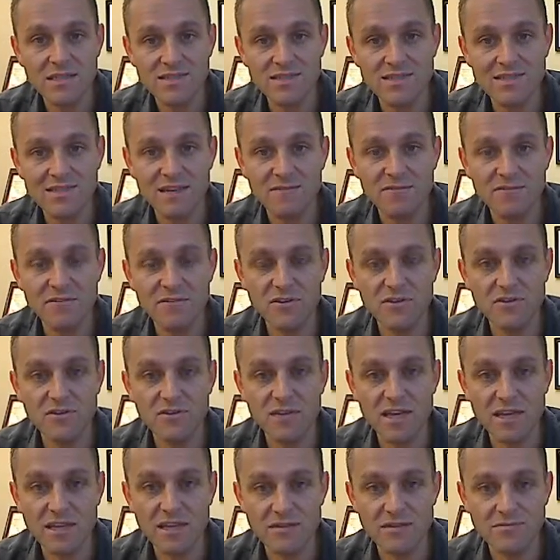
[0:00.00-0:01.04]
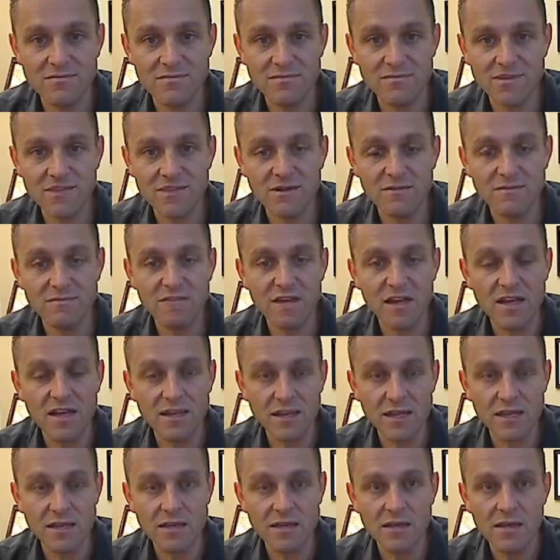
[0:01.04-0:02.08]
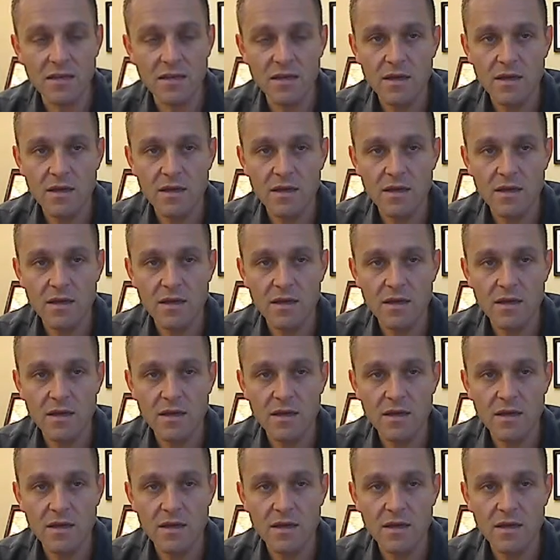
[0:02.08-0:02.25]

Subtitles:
they feel like they're failing.